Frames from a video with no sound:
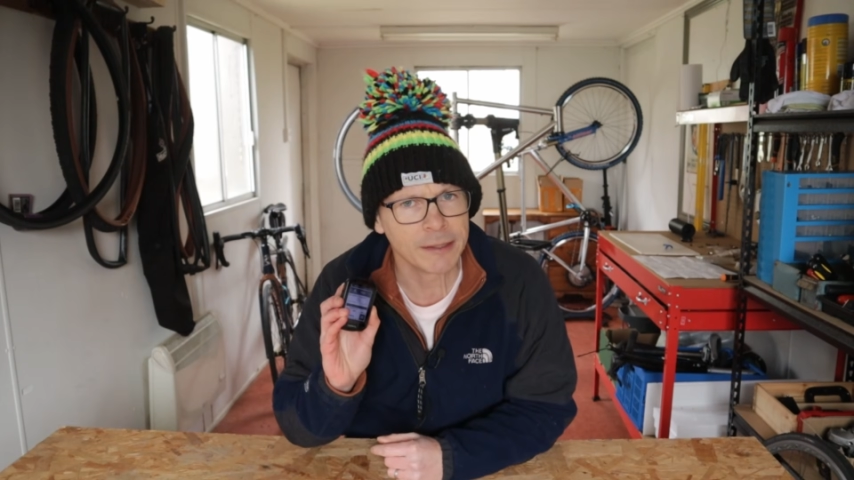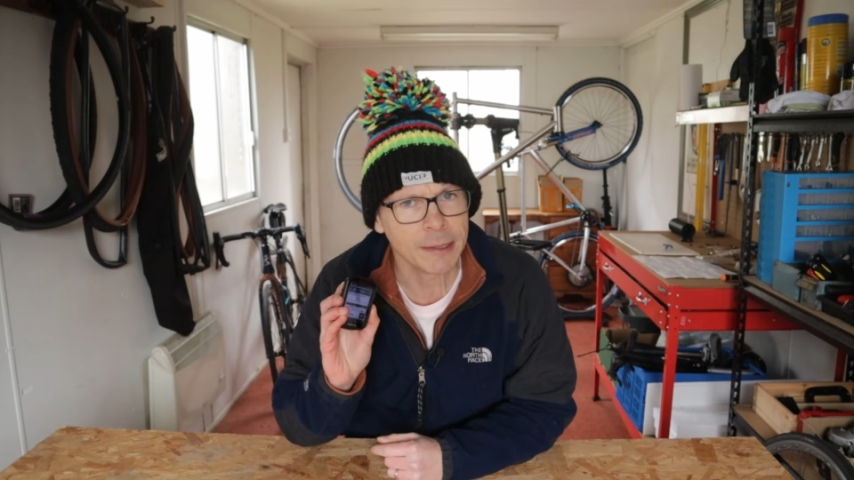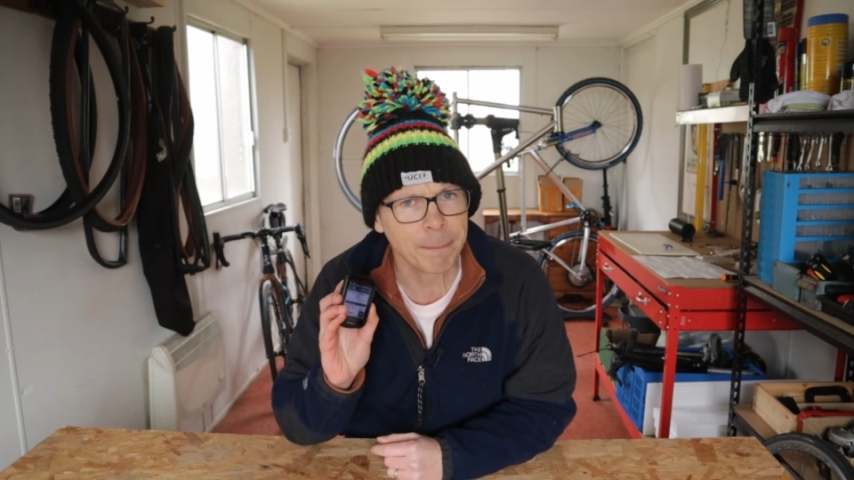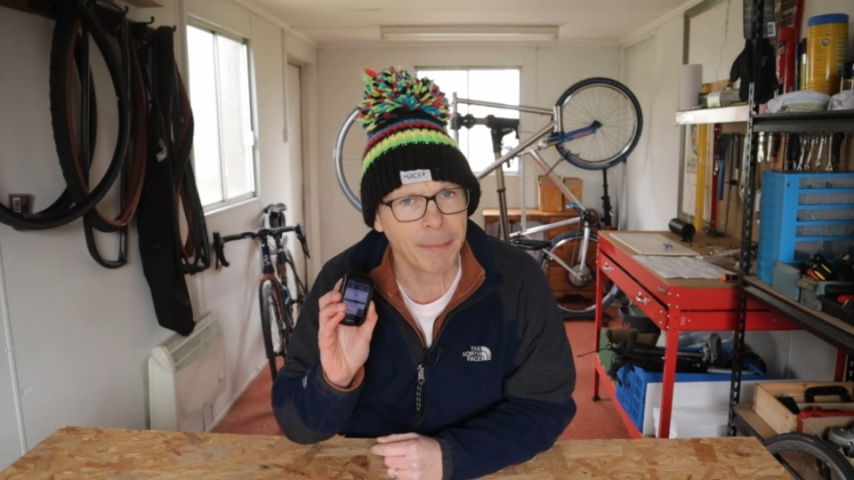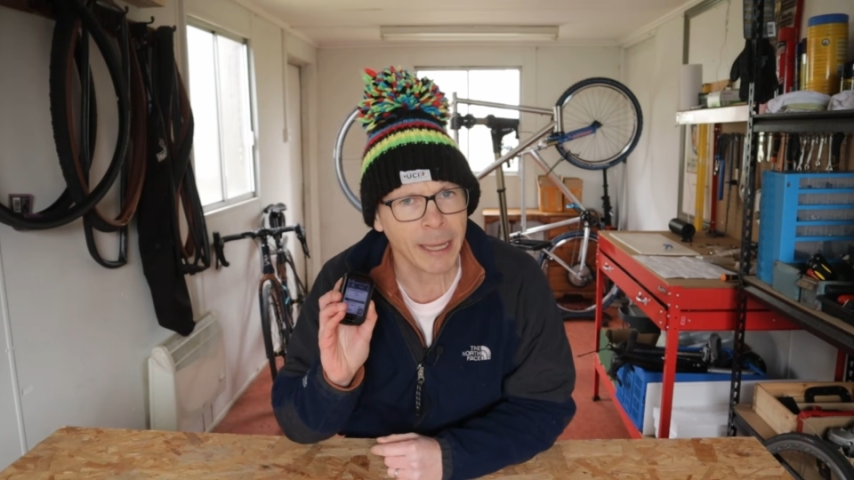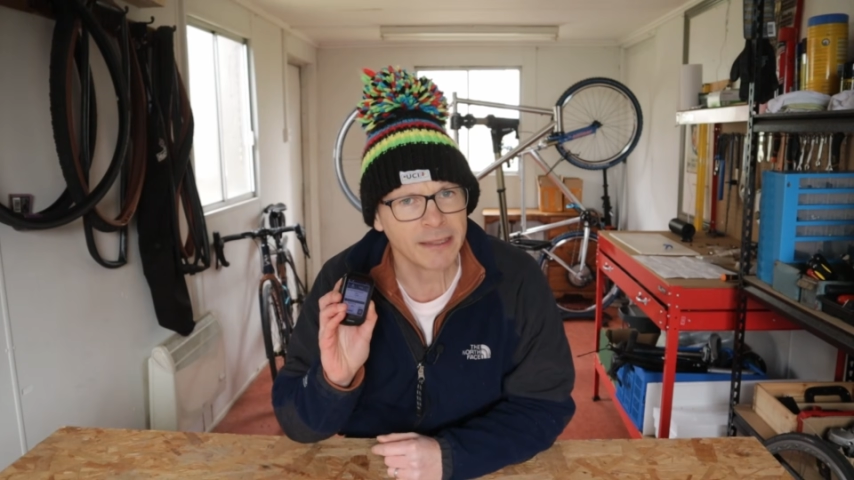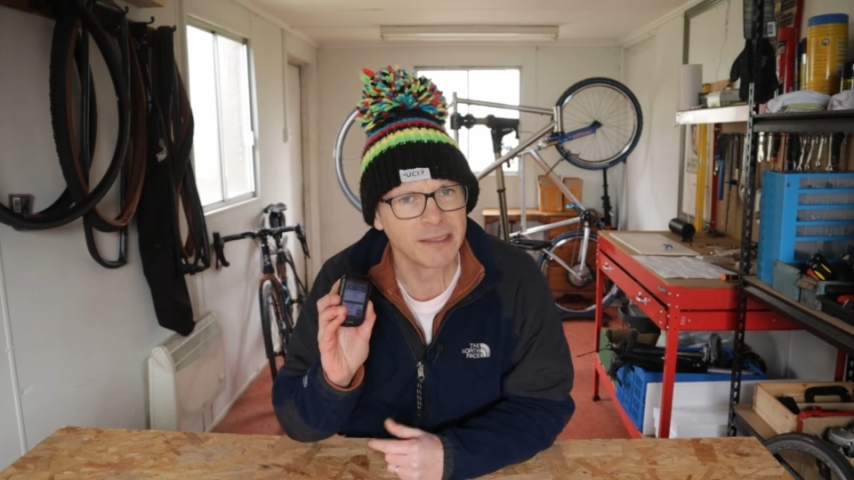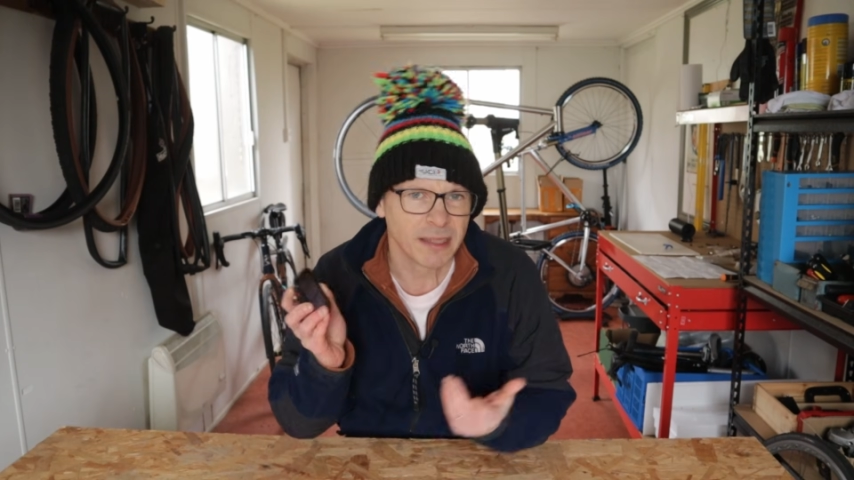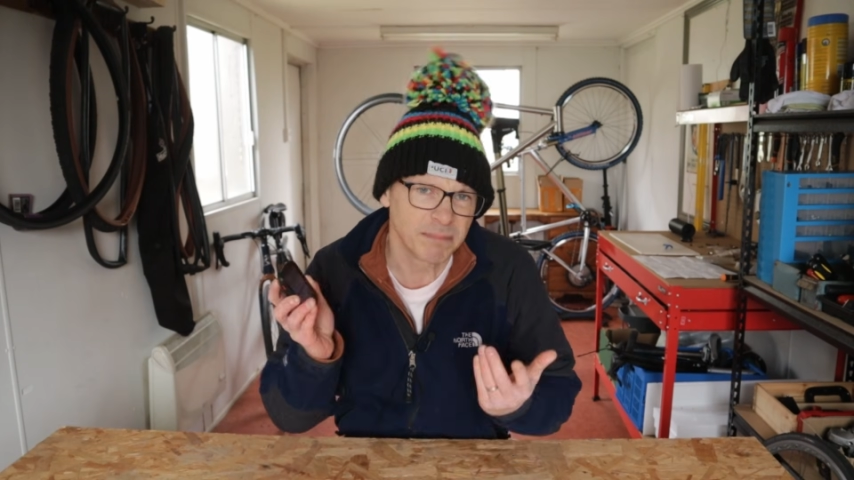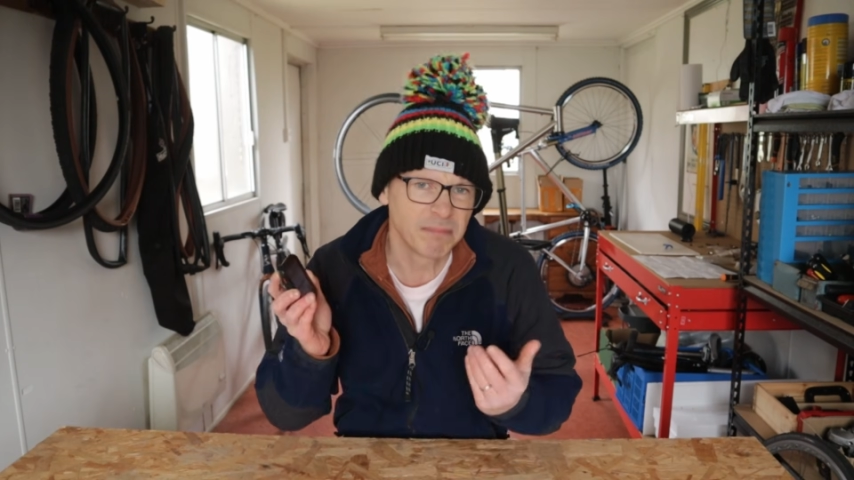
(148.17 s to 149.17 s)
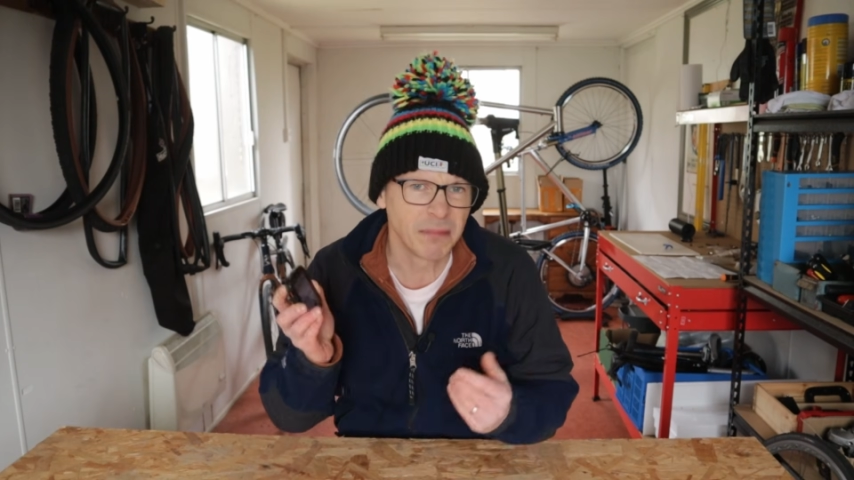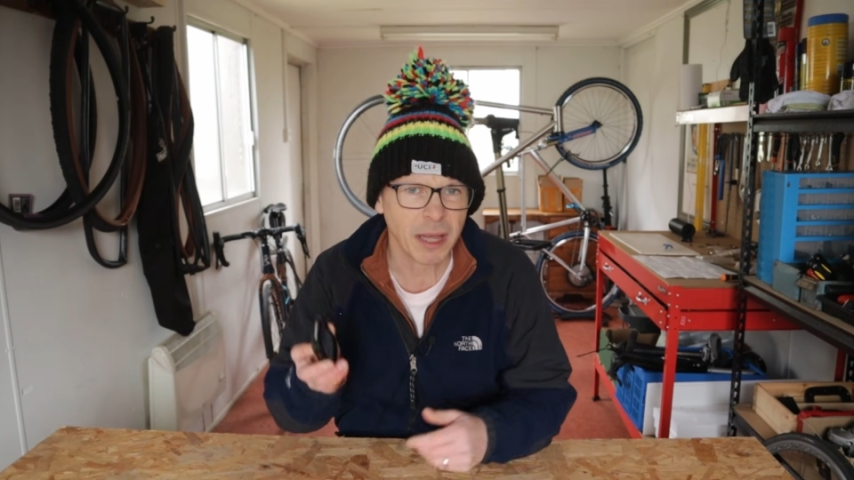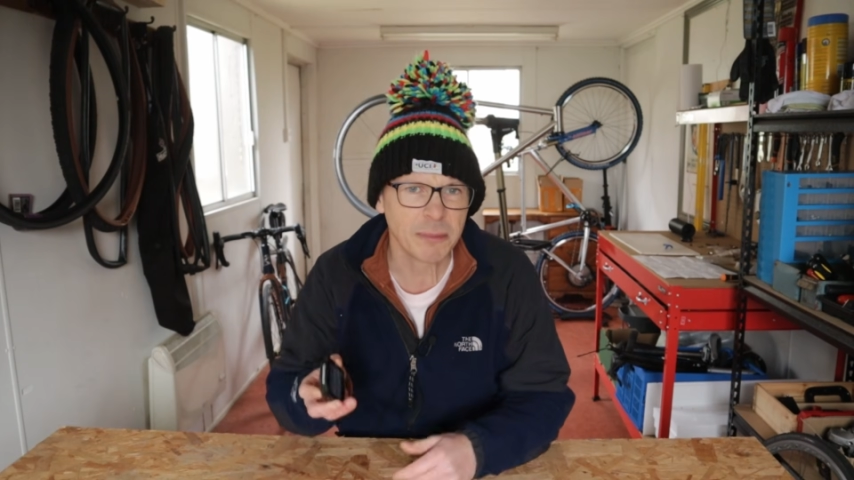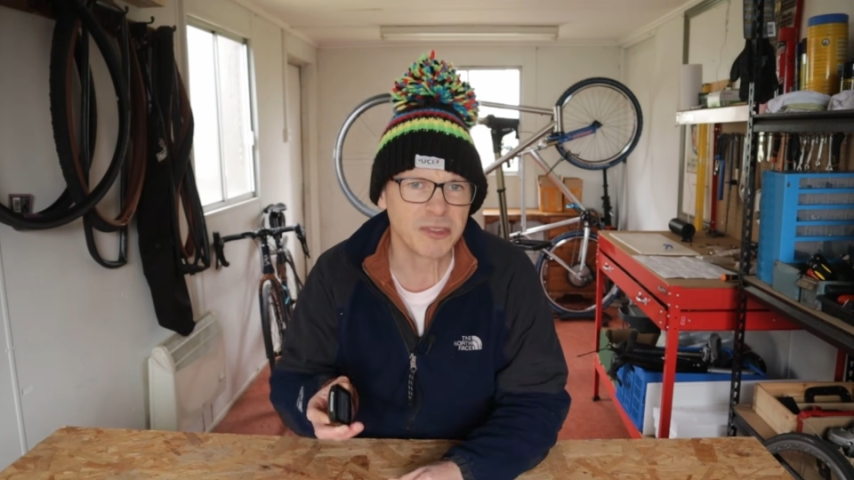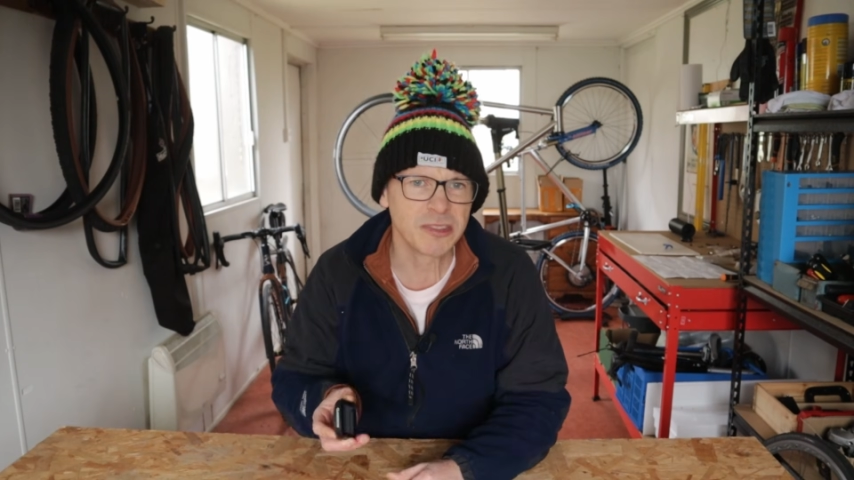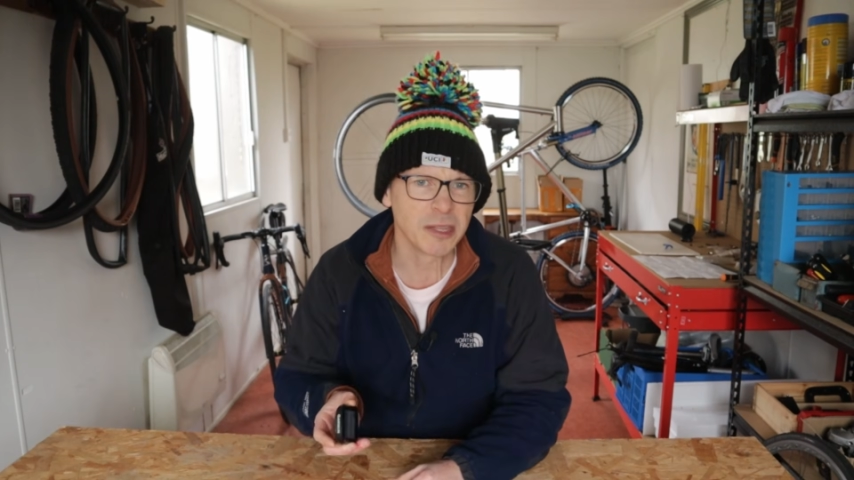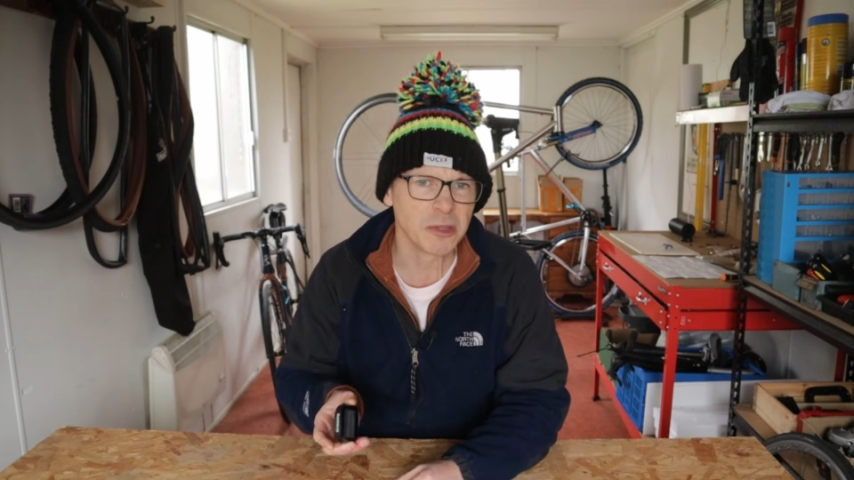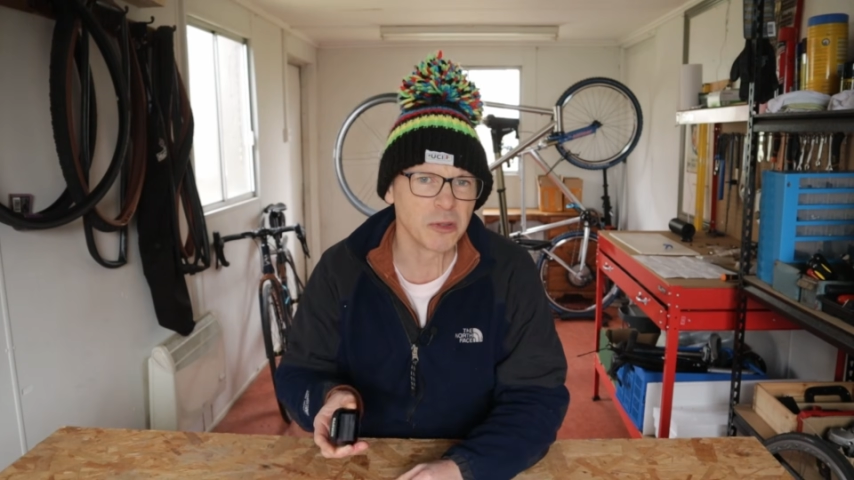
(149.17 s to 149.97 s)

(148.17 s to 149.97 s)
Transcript: debagged it. I'm still